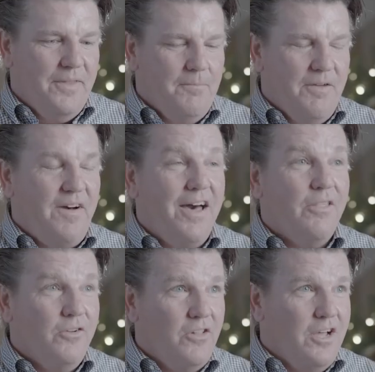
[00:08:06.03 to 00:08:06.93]
My
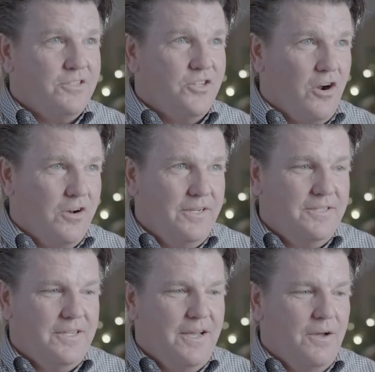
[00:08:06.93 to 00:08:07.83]
father-in-law started
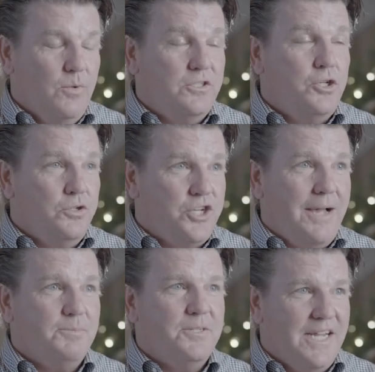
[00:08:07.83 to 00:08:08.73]
uh, with two
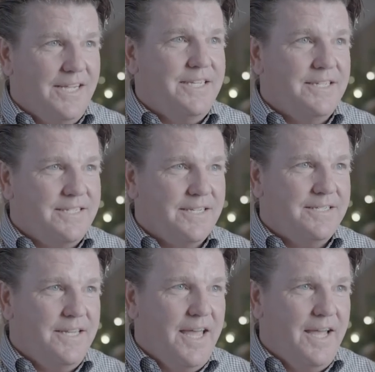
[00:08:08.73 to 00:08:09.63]
shops in nineteen
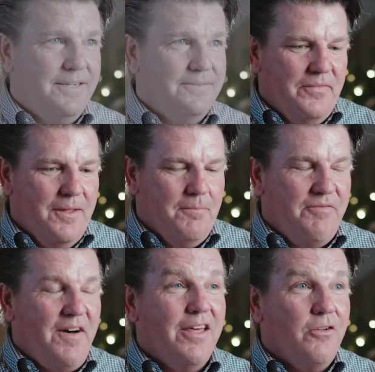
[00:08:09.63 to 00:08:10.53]
sixty-eight. My
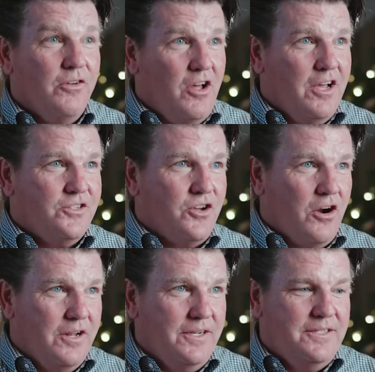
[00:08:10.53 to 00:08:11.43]
father-in-law
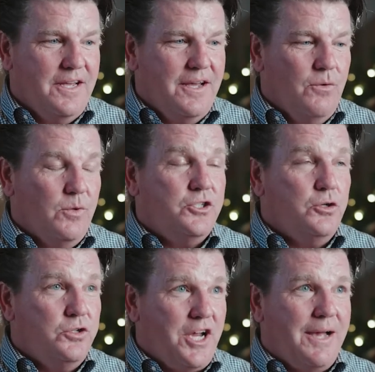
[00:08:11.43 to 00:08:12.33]
started uh, with
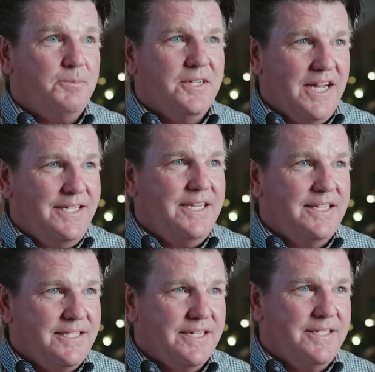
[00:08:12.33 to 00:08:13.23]
two shops in
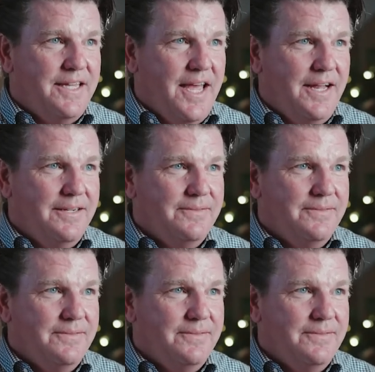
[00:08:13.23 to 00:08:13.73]
nineteen sixty-eight.